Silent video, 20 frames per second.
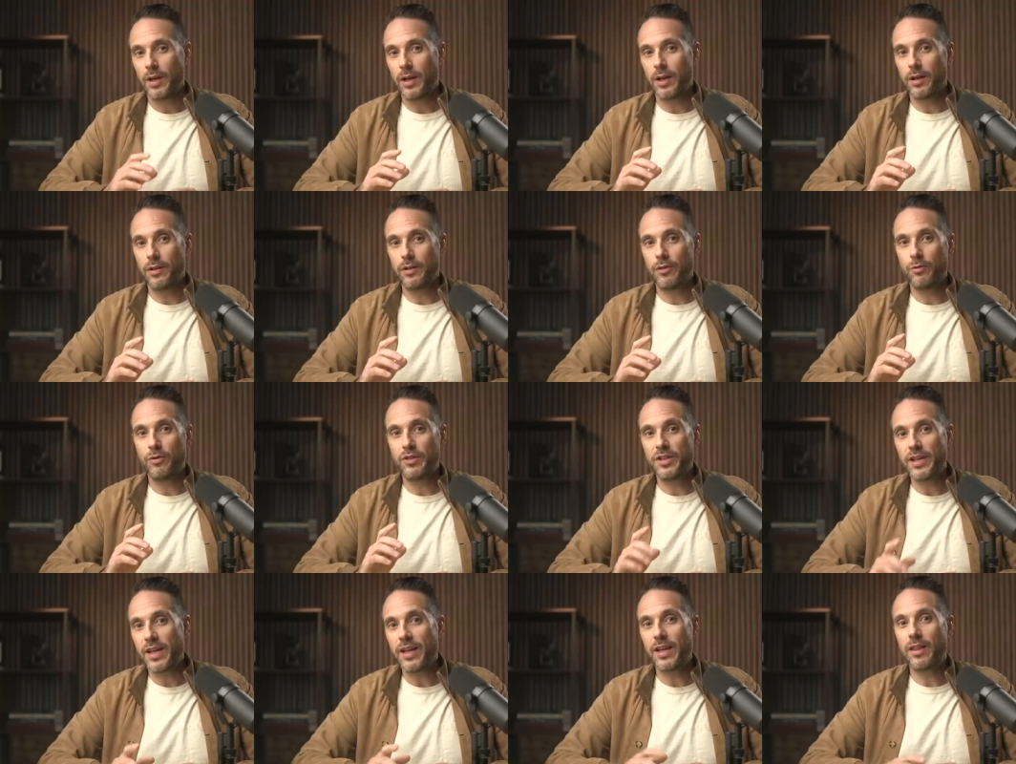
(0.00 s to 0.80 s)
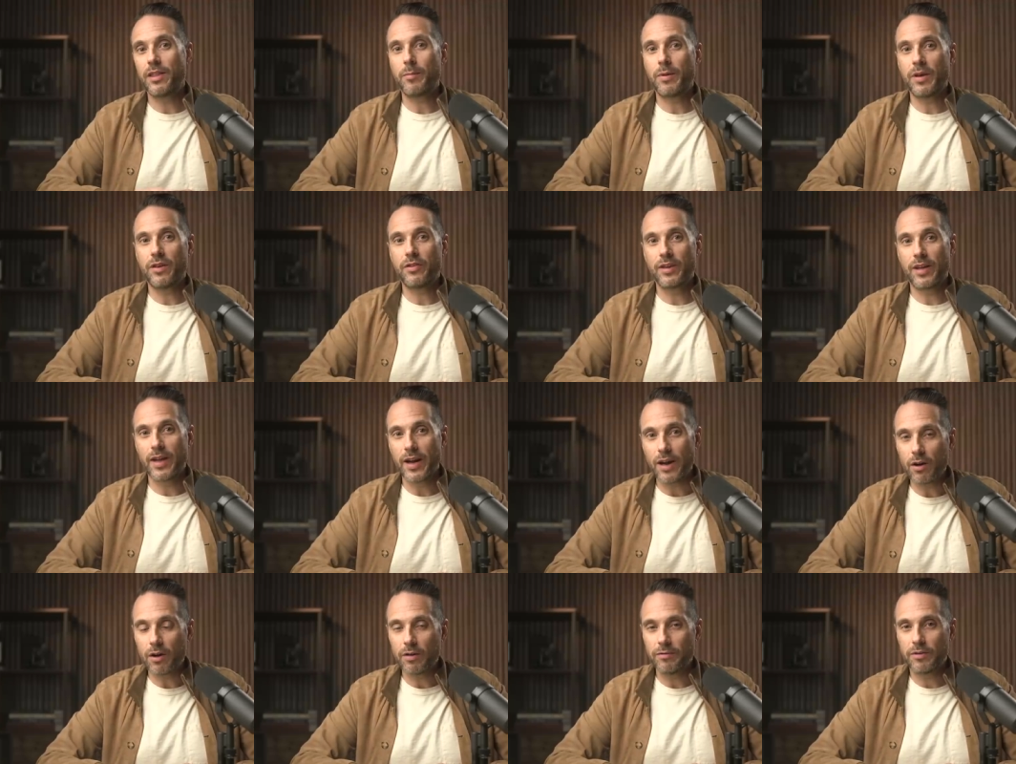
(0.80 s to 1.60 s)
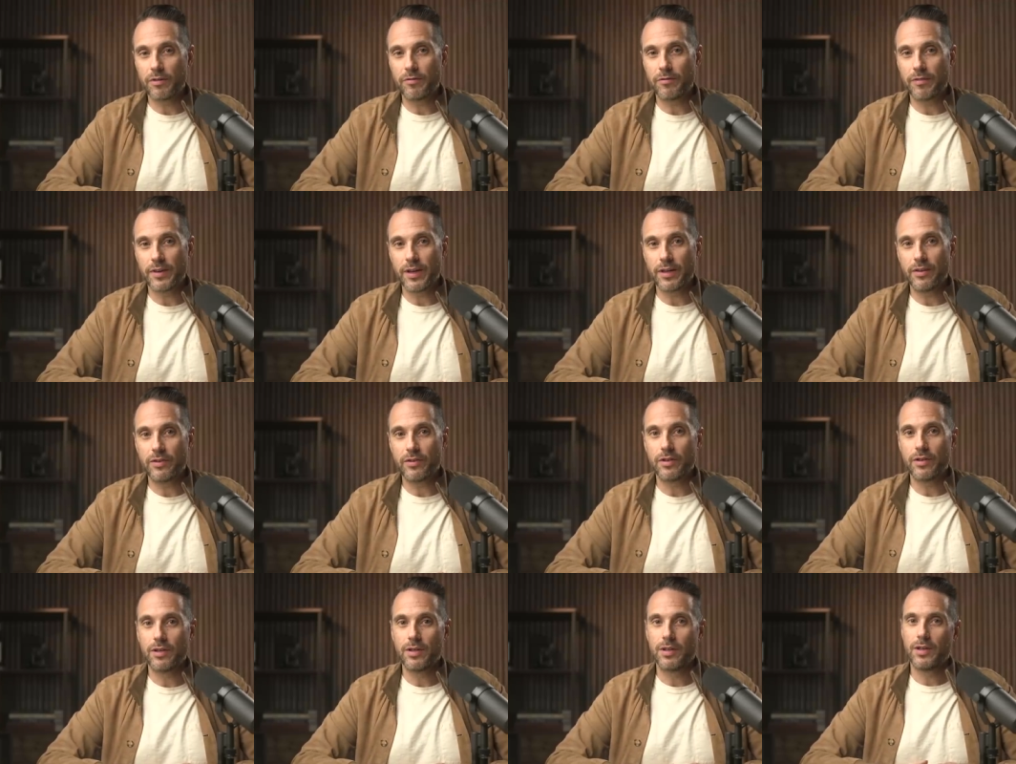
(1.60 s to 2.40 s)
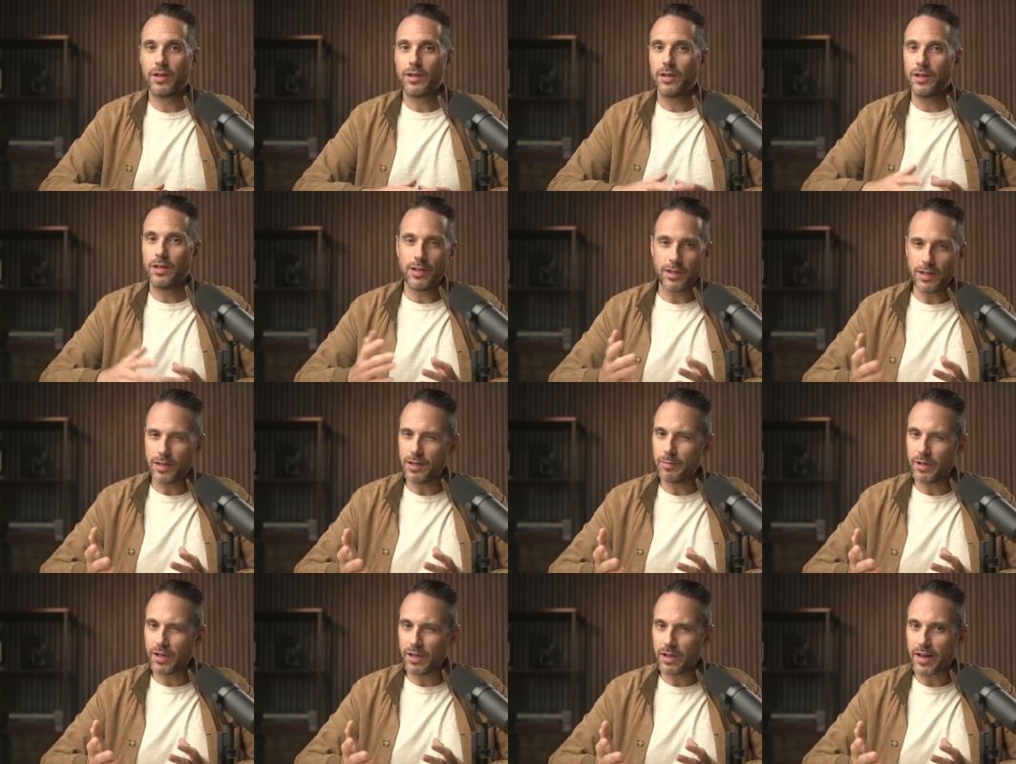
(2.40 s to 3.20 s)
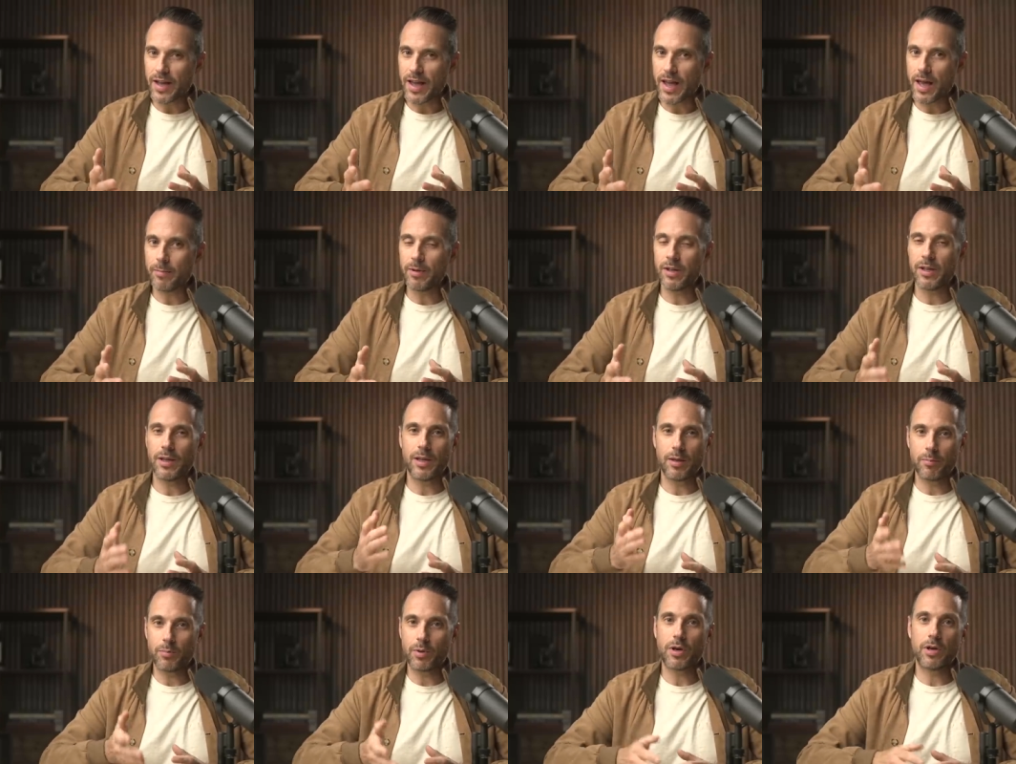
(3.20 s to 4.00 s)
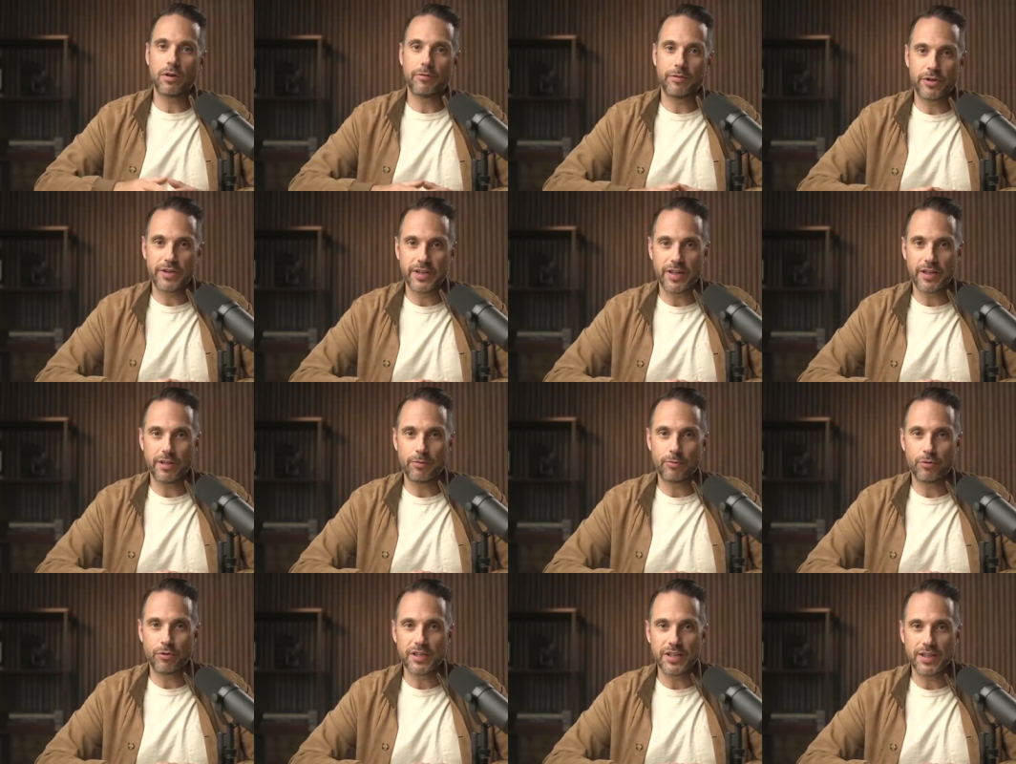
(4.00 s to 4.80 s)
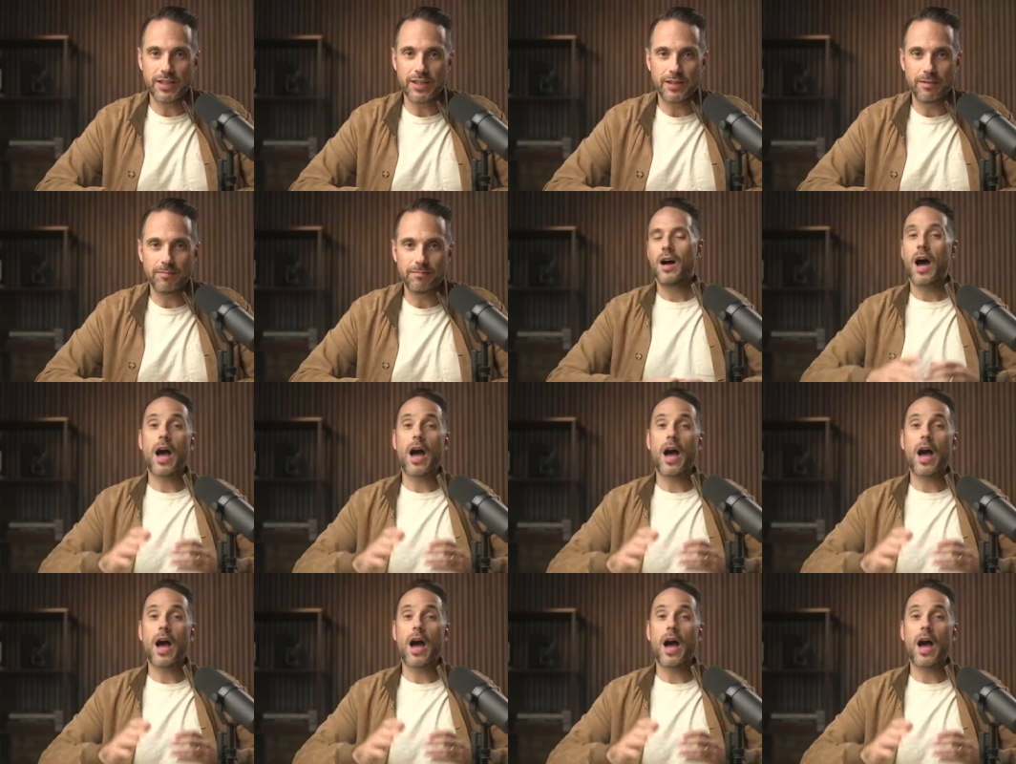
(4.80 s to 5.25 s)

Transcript: And to take the best care of your face, you need to make it a habit and part of your daily routine.